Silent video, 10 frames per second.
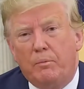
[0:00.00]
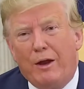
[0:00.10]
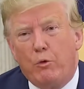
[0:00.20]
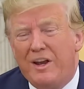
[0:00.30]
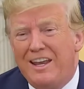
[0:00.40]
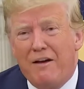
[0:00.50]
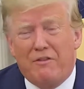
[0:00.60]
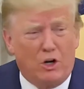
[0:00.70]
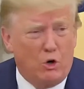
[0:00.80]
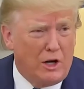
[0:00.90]
And we're
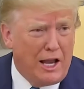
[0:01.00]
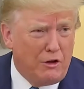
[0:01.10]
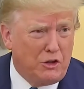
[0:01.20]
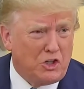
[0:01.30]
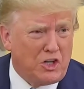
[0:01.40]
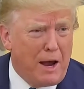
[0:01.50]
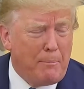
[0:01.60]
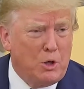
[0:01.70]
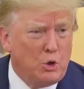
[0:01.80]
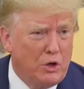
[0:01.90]
never going to allow this to
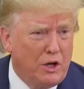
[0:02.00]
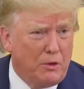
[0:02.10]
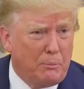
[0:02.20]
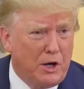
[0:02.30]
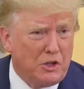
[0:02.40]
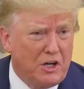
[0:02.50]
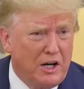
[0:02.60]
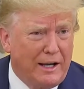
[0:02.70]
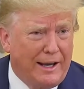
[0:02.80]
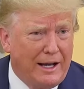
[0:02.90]
happen to another
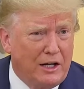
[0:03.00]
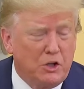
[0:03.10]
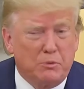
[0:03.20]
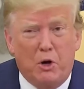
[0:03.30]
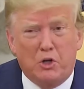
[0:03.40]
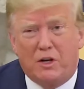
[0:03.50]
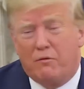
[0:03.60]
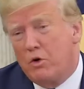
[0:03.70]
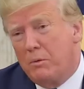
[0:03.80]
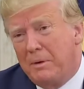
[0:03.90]
president again, because most of
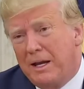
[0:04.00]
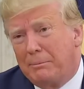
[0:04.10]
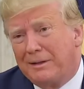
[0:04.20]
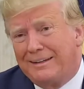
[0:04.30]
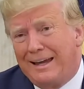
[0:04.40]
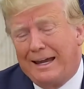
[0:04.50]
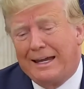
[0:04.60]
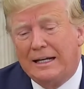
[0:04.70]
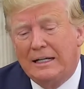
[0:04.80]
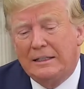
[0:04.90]
them wouldn't be able to take
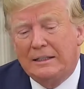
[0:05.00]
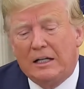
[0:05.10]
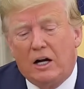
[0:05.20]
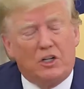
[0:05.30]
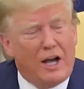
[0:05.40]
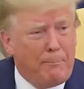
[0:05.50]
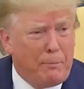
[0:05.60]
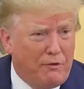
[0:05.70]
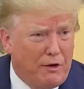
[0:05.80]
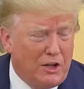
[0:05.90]
it. On top
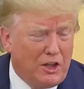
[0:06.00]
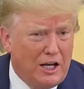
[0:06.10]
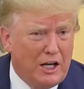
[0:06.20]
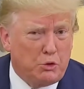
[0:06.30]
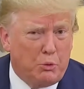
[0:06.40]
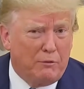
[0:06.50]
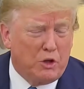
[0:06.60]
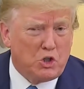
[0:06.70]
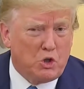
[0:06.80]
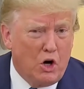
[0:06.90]
of everything else, we have
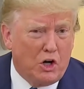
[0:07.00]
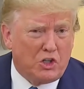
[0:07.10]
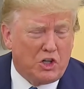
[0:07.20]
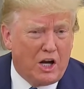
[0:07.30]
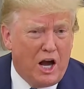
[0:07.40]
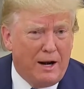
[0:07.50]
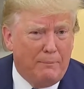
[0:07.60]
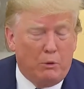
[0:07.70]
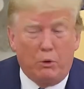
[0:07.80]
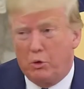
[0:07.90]
the strongest
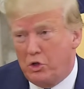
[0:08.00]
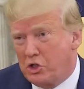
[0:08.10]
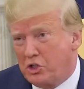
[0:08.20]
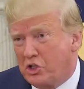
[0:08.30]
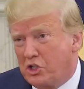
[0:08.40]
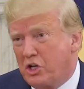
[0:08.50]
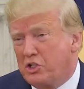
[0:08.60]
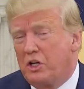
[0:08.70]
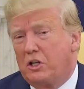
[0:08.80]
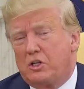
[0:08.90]
economy. We were just
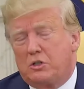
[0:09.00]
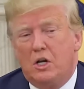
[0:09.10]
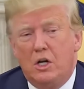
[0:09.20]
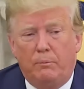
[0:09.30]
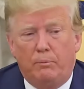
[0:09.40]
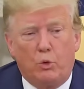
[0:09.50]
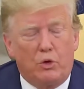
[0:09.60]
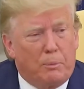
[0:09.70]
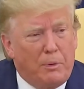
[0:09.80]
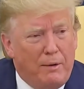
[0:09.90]
discussing this with
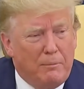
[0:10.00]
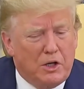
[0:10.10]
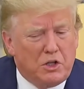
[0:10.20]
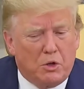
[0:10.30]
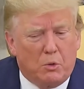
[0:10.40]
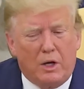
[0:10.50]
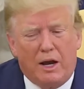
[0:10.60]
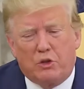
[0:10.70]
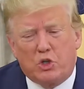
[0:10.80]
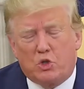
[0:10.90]
the prime minister. We
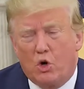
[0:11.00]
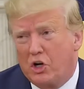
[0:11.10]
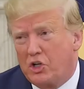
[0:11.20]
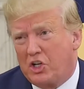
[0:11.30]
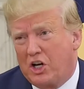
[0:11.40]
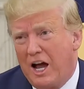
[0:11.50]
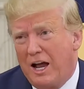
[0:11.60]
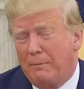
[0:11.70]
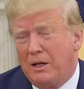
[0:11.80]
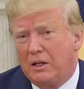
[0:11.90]
have the strongest
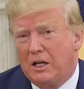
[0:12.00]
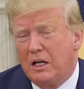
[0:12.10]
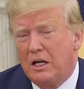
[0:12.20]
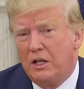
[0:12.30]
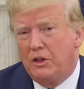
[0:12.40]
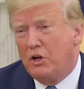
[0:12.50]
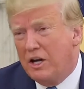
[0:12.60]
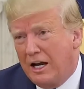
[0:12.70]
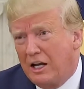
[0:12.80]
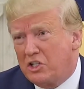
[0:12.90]
economy that the
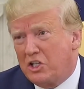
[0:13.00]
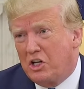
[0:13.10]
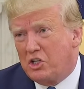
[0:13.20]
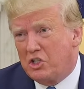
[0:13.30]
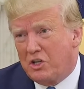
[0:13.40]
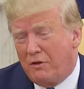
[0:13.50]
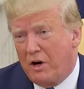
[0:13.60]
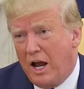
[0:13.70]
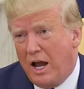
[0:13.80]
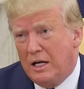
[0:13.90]
United States has ever
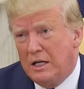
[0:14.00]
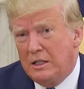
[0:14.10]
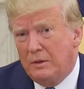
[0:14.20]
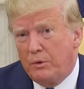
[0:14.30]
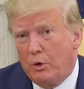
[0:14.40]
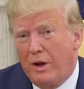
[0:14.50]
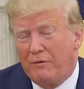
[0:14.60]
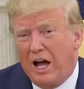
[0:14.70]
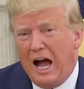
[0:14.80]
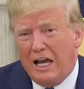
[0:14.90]
had. We
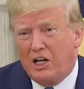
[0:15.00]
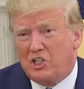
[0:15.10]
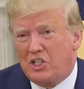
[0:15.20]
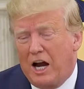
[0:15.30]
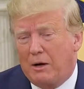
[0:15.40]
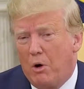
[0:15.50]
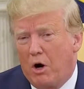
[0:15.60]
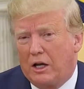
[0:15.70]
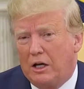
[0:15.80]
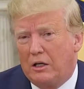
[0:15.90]
have the highest stock
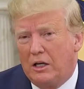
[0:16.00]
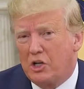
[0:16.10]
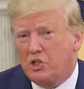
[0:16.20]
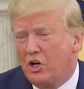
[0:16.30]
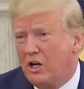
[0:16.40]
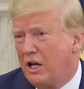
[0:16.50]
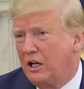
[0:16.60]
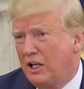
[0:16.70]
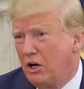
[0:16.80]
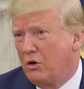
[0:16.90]
market yesterday,
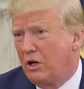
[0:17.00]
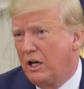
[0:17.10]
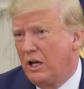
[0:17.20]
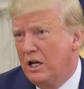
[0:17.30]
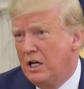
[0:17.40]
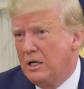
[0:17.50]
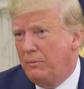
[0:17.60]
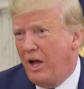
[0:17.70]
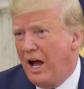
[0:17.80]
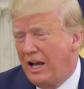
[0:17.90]
literally,
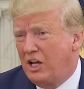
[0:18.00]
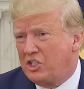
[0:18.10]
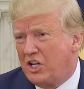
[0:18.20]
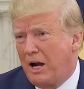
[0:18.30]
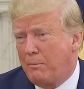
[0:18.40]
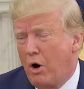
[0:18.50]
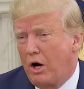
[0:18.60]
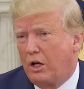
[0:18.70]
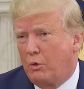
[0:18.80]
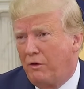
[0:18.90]
the highest stock
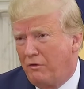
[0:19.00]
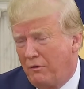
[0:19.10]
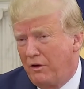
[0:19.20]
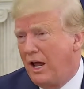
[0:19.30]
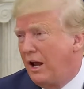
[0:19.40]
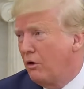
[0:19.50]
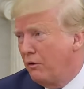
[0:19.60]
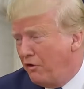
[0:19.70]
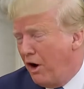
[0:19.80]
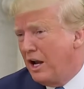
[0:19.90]
market we've ever had on
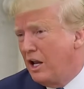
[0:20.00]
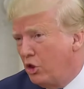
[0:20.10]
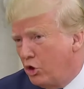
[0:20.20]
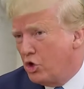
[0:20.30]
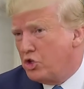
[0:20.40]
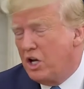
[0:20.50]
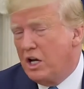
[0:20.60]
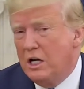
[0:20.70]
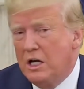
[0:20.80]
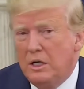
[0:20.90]
Friday,
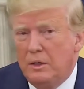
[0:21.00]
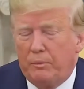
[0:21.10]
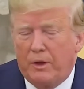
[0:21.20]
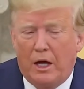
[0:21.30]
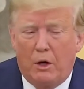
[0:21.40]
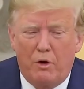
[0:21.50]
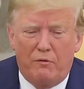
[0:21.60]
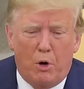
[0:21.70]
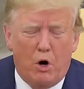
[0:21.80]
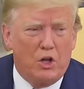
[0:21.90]
Thursday. Uh,
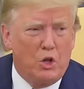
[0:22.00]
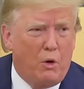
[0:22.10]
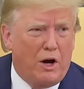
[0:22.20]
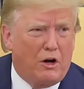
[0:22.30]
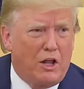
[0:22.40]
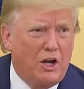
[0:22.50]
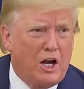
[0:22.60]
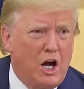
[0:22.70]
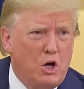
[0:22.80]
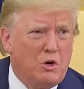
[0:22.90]
we've broken the record, I think,
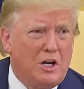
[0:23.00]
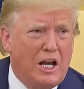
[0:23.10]
one hundred